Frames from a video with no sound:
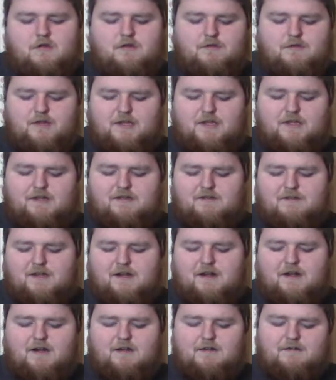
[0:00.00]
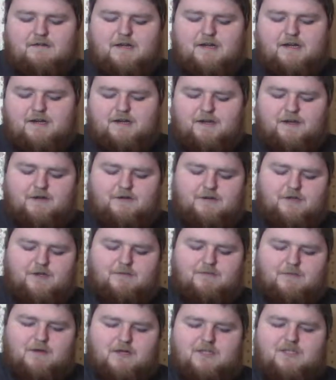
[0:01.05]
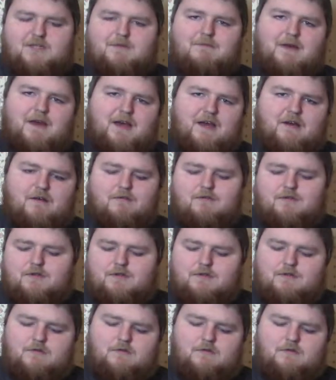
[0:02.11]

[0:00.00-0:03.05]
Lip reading: things that I didn't care too much about,